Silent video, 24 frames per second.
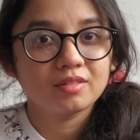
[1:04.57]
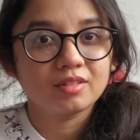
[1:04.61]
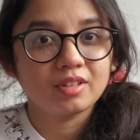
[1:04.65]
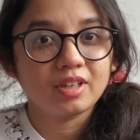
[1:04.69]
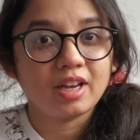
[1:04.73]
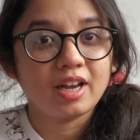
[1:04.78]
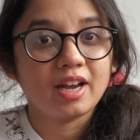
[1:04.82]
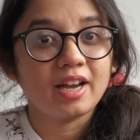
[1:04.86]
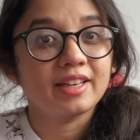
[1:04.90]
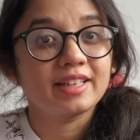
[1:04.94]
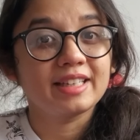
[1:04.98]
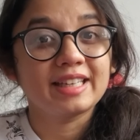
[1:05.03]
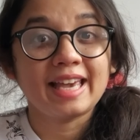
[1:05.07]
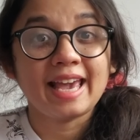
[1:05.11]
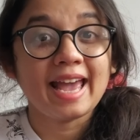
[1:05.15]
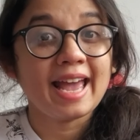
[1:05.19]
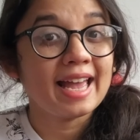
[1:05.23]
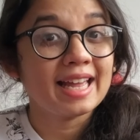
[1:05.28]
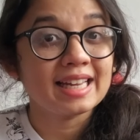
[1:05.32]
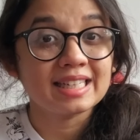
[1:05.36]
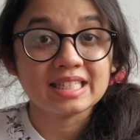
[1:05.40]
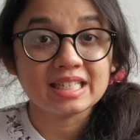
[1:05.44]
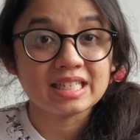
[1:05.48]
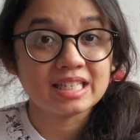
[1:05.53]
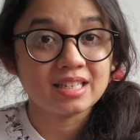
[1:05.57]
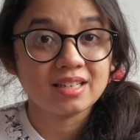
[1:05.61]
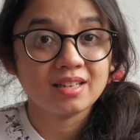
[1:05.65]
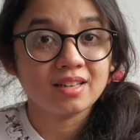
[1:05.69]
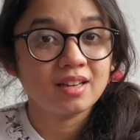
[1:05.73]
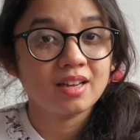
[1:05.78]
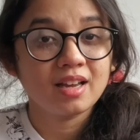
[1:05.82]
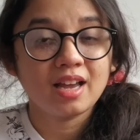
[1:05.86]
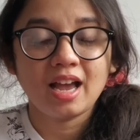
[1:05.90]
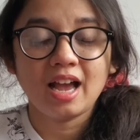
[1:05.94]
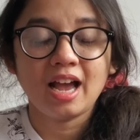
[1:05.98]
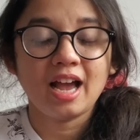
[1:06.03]
Yeah, I can't
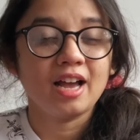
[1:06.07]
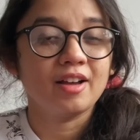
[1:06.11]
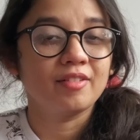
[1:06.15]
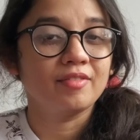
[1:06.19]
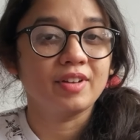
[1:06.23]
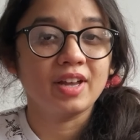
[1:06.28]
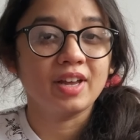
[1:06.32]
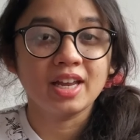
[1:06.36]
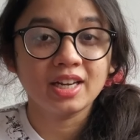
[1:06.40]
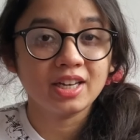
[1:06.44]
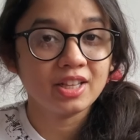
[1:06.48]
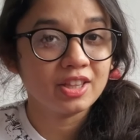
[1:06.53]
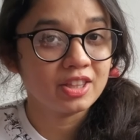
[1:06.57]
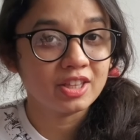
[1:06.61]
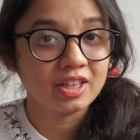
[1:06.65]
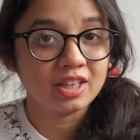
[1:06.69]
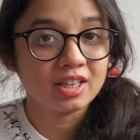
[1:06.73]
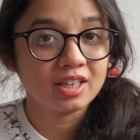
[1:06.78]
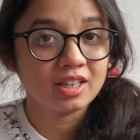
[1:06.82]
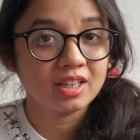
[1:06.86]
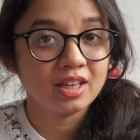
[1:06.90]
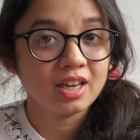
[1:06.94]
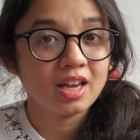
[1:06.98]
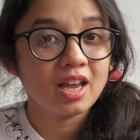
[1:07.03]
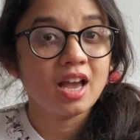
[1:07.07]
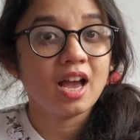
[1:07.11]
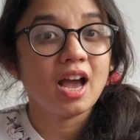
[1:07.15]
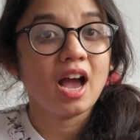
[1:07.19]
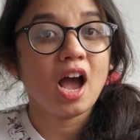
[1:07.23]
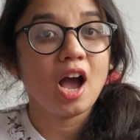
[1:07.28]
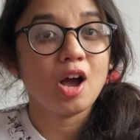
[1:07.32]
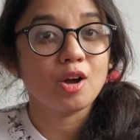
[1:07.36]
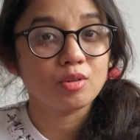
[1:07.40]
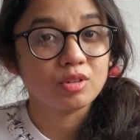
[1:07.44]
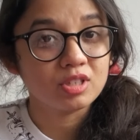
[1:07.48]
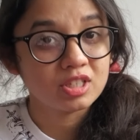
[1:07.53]
have anything
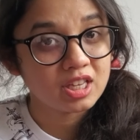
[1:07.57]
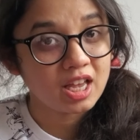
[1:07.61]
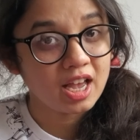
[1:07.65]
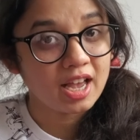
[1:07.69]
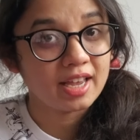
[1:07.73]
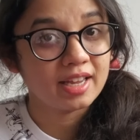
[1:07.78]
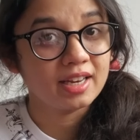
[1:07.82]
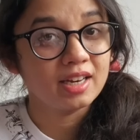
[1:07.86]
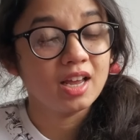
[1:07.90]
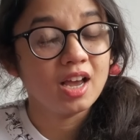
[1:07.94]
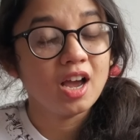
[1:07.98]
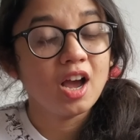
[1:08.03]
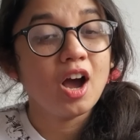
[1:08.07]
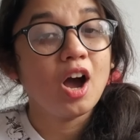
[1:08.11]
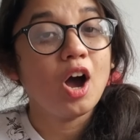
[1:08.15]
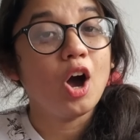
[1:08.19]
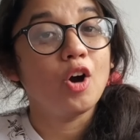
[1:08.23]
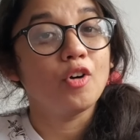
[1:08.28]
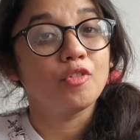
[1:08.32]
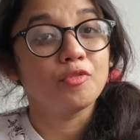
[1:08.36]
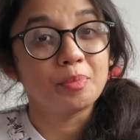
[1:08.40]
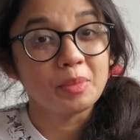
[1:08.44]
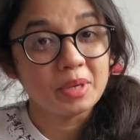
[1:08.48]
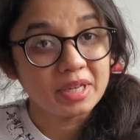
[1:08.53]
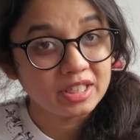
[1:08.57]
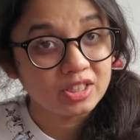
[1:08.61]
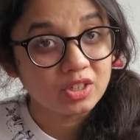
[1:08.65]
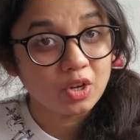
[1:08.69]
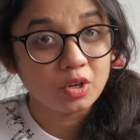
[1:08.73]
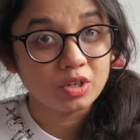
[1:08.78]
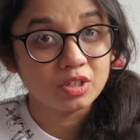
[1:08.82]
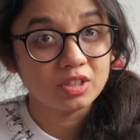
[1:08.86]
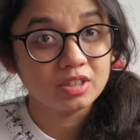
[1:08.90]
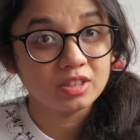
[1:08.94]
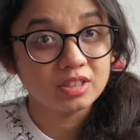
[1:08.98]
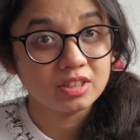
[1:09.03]
outside of
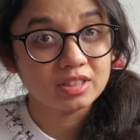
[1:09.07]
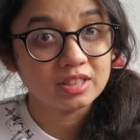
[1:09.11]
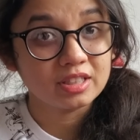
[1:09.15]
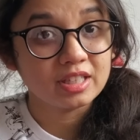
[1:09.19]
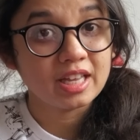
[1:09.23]
McDonald's.